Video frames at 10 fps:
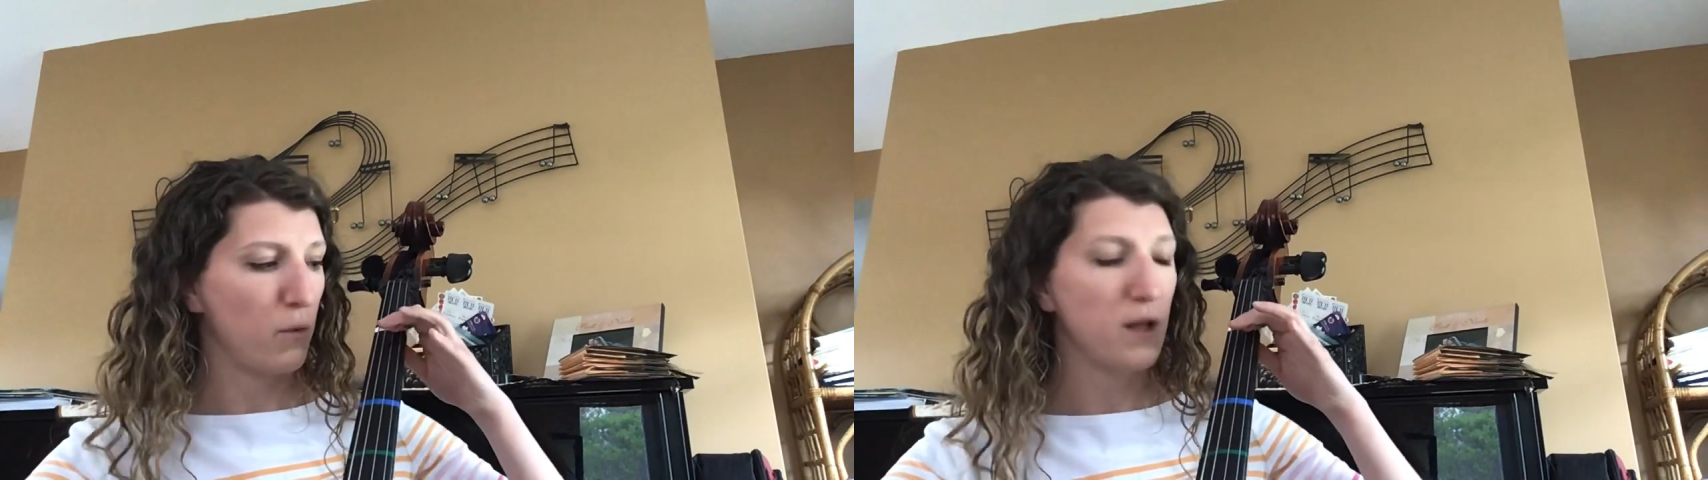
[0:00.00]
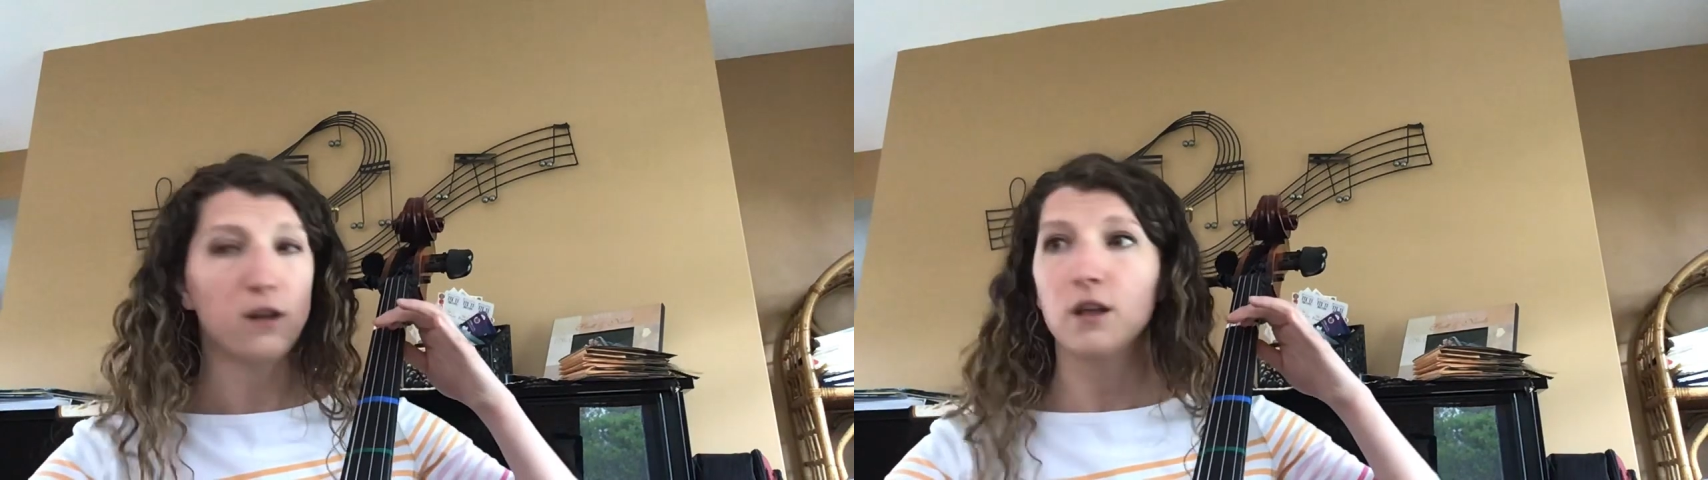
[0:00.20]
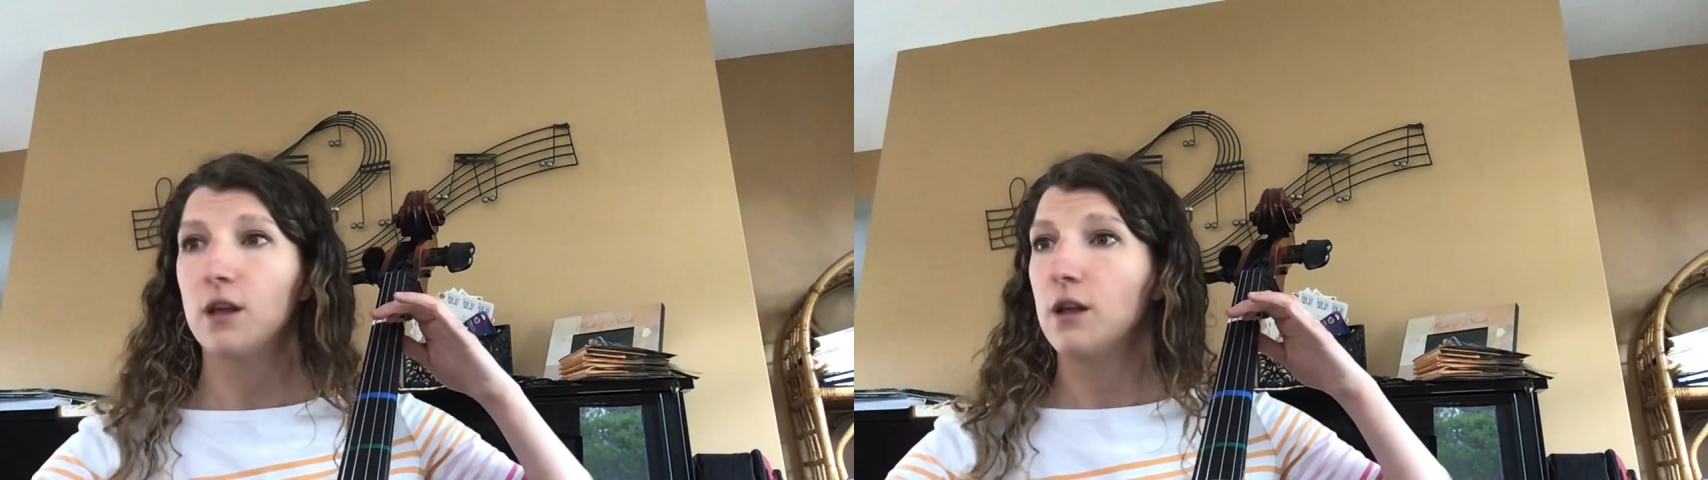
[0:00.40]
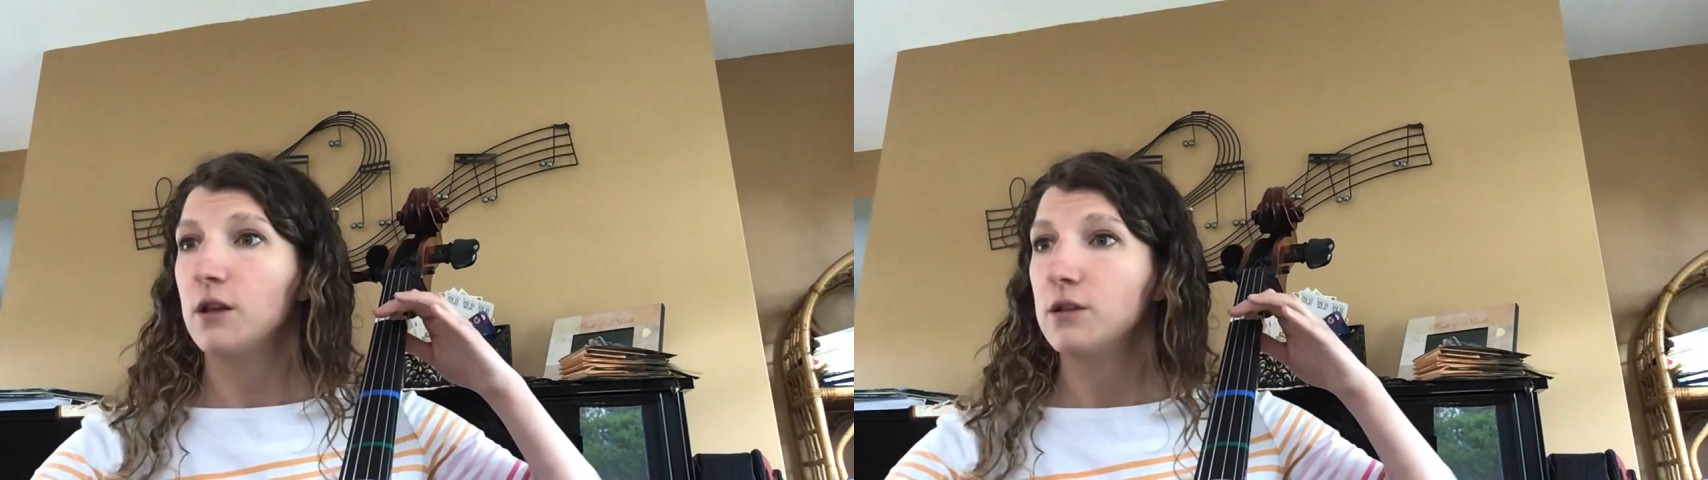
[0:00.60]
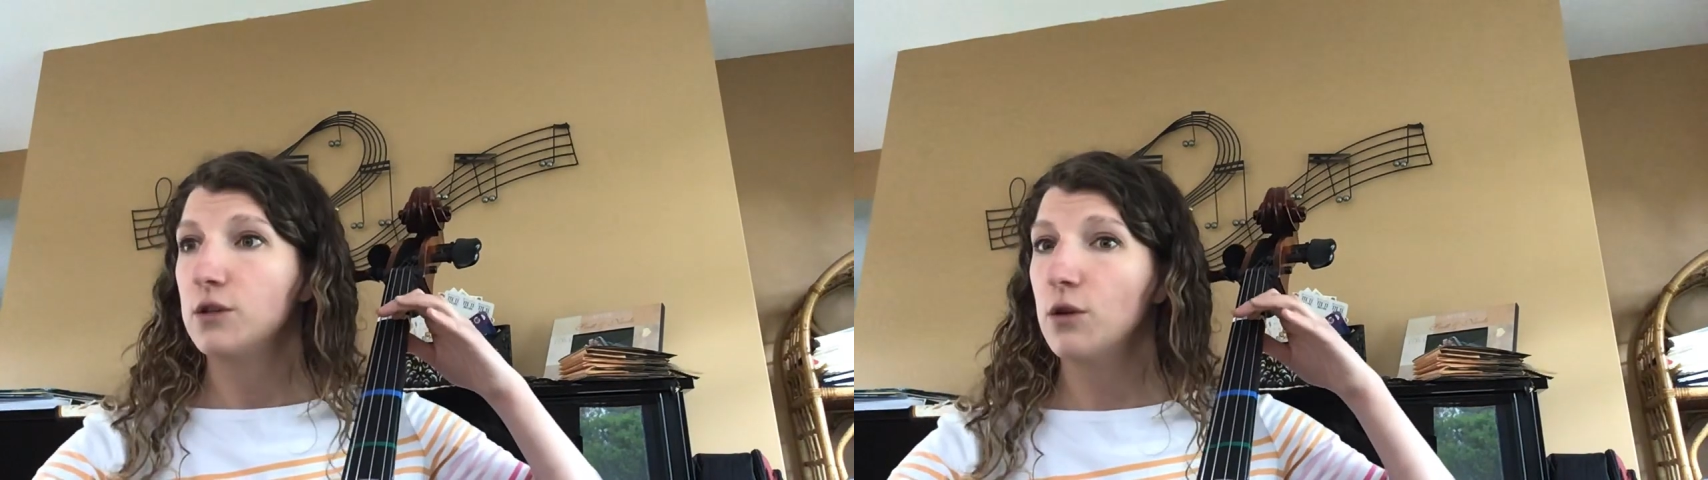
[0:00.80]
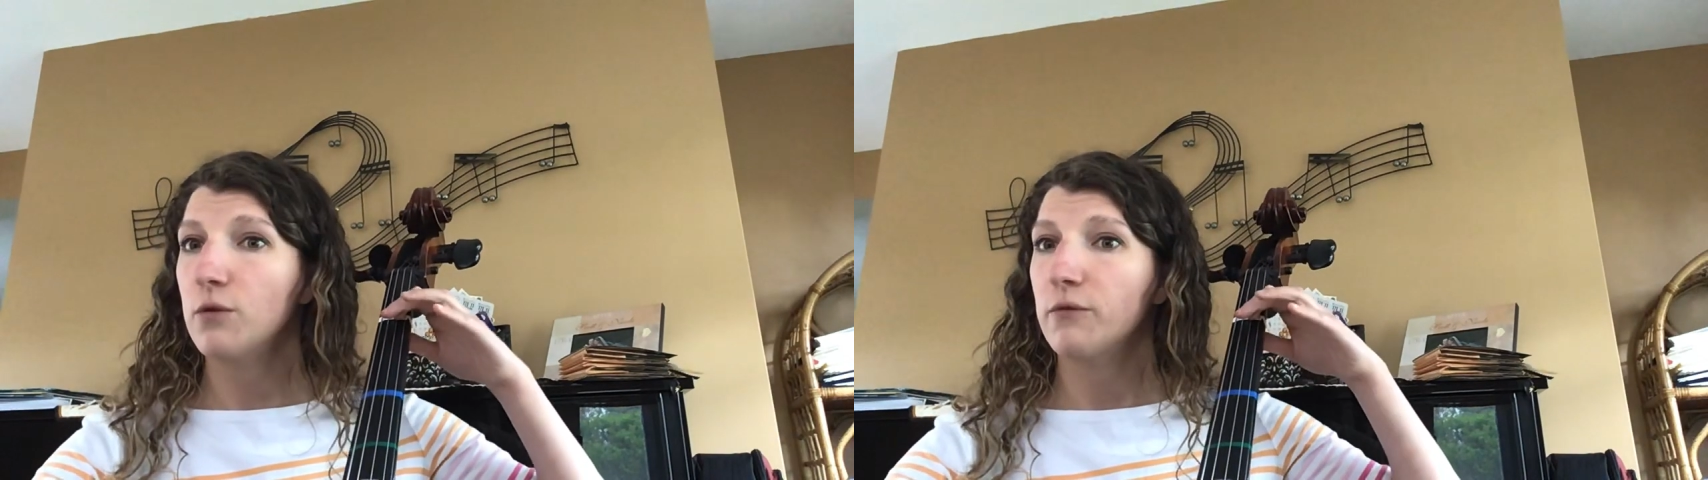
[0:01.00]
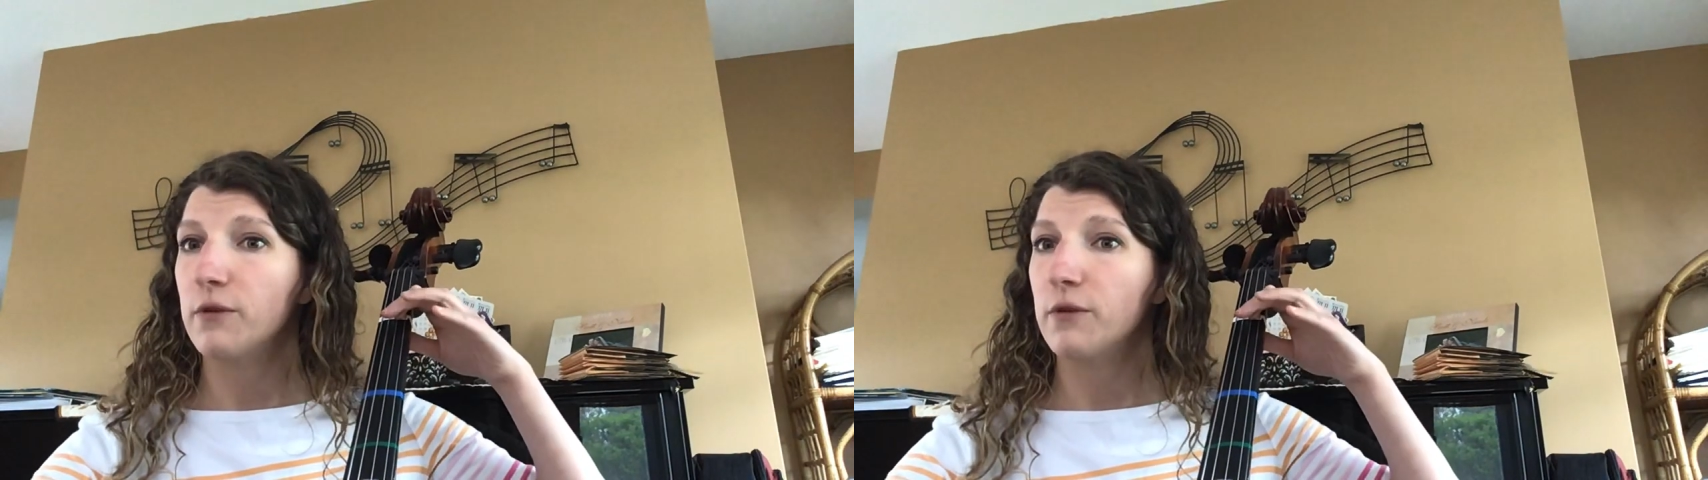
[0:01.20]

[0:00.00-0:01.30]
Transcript: 1, 2,